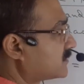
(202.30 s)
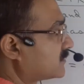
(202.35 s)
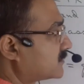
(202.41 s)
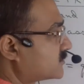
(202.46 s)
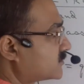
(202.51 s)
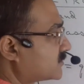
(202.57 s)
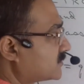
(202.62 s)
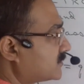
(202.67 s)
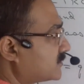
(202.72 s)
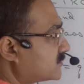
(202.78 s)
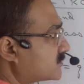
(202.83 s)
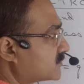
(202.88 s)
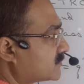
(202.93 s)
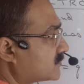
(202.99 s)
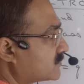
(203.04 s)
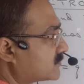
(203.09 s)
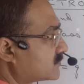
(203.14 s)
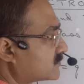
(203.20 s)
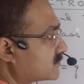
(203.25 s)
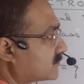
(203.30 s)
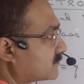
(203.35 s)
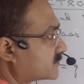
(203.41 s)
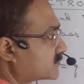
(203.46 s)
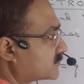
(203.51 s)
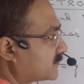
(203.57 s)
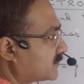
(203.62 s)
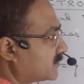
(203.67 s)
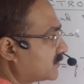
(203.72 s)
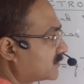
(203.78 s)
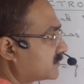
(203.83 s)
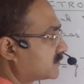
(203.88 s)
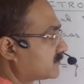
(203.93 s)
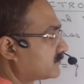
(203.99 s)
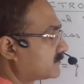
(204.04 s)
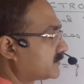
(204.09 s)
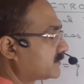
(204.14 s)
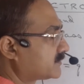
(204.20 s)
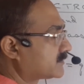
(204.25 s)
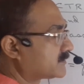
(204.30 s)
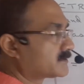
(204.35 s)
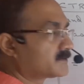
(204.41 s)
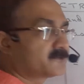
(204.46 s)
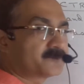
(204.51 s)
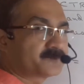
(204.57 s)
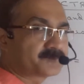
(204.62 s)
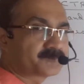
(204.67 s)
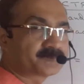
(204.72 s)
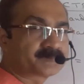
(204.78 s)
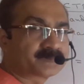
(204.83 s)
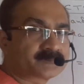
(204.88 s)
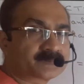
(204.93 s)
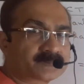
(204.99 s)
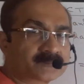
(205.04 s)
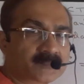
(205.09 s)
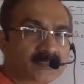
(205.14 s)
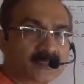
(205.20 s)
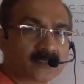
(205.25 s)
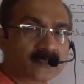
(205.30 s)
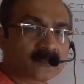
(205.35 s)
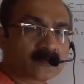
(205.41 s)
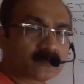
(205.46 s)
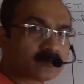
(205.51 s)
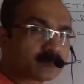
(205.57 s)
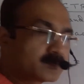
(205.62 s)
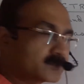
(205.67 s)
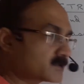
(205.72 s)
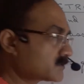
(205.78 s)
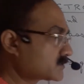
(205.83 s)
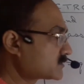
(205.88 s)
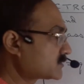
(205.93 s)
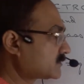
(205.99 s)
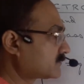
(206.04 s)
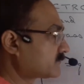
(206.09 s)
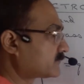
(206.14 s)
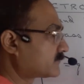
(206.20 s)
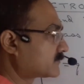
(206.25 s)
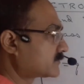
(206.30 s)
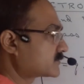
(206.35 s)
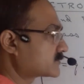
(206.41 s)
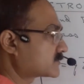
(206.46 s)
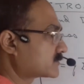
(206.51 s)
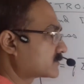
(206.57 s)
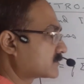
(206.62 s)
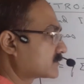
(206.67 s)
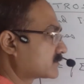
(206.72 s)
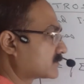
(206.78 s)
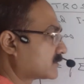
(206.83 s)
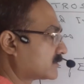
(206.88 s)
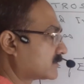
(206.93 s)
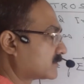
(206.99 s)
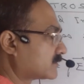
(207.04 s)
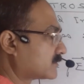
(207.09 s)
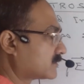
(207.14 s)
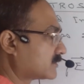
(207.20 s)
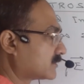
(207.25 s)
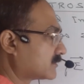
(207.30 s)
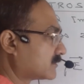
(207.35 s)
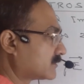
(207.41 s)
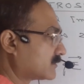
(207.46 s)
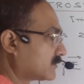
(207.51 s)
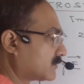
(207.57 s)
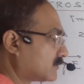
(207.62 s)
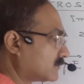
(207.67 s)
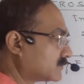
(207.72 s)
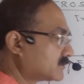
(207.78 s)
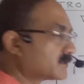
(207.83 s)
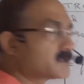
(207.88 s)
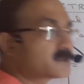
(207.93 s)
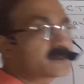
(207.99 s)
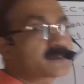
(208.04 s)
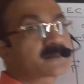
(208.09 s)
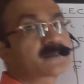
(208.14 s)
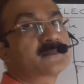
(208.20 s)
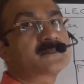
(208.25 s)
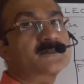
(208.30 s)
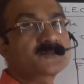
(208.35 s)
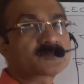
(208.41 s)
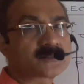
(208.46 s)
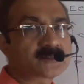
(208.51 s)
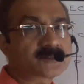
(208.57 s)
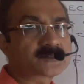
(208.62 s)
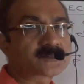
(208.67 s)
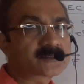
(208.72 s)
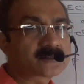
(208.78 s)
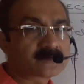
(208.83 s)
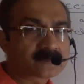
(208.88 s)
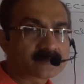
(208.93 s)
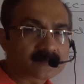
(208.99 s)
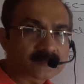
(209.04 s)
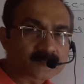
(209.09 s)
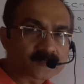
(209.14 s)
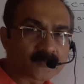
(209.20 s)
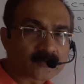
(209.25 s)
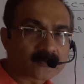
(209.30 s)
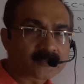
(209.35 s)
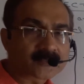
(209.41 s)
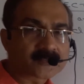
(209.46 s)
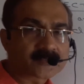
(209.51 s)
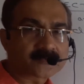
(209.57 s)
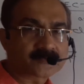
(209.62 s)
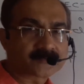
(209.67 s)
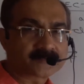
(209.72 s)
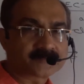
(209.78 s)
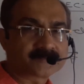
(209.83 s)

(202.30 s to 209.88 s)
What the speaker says: a charge, so small q here, what is the force on this charge small q?